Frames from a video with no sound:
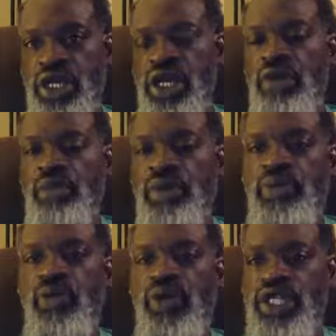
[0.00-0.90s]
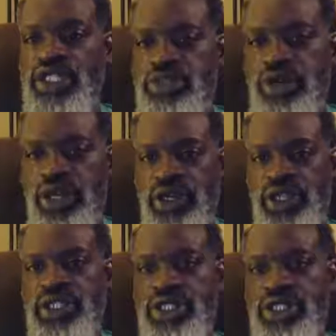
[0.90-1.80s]
People with experience
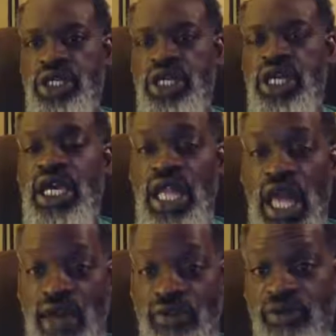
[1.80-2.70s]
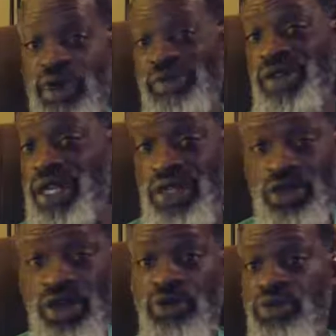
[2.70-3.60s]
in life who have been, you know,
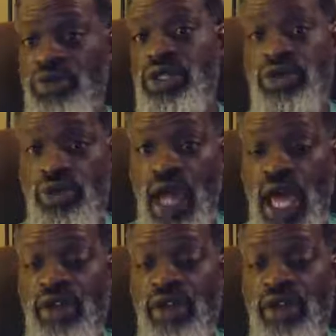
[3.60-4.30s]
through life,